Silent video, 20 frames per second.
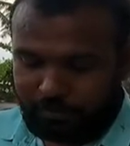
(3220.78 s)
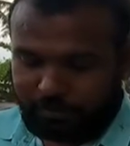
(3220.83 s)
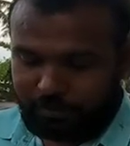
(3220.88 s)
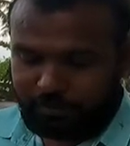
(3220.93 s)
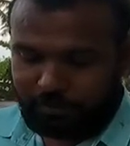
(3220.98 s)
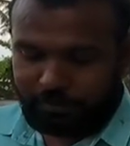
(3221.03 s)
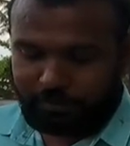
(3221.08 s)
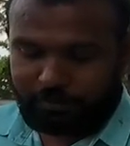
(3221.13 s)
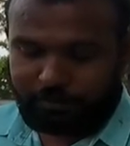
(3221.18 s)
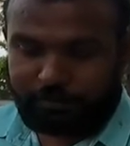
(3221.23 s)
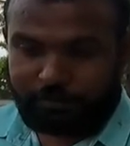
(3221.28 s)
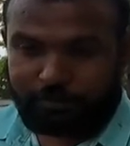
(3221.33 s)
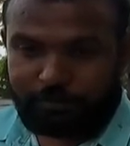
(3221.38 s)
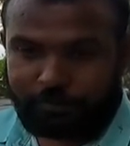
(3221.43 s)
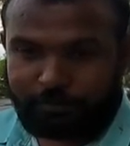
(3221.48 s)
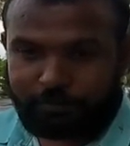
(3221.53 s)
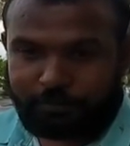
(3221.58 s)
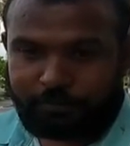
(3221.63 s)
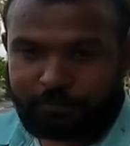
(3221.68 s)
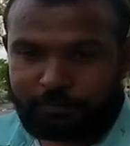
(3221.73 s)
and yeah.
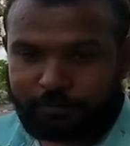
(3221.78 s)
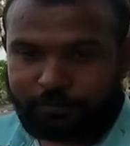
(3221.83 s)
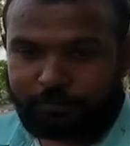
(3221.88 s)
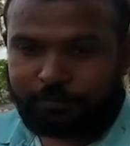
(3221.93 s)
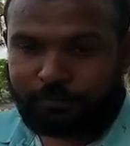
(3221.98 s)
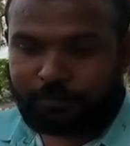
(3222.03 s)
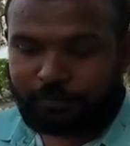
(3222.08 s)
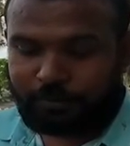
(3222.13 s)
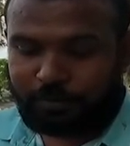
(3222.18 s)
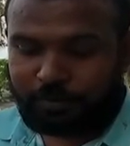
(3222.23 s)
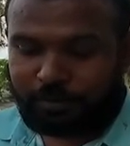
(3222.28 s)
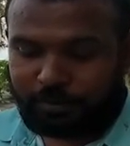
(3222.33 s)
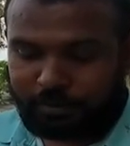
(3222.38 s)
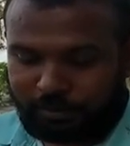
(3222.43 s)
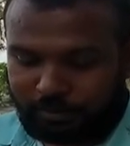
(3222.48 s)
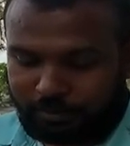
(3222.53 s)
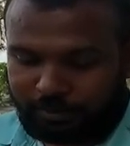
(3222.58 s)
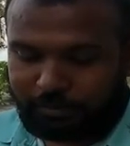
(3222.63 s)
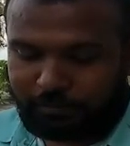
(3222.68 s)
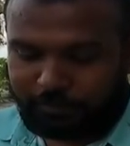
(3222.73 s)
also Arabic because
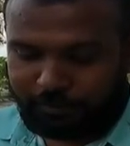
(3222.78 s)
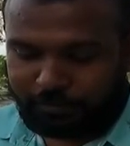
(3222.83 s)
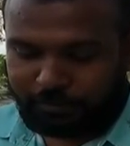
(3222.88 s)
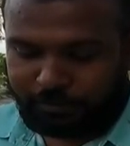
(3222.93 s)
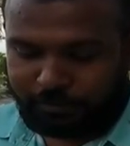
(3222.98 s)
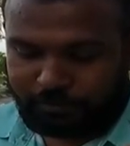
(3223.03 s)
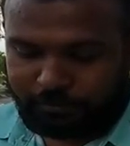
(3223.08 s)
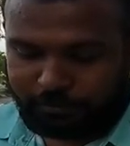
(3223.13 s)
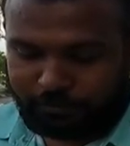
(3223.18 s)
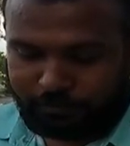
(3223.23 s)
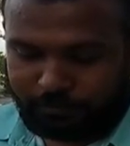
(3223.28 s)
Arabic also.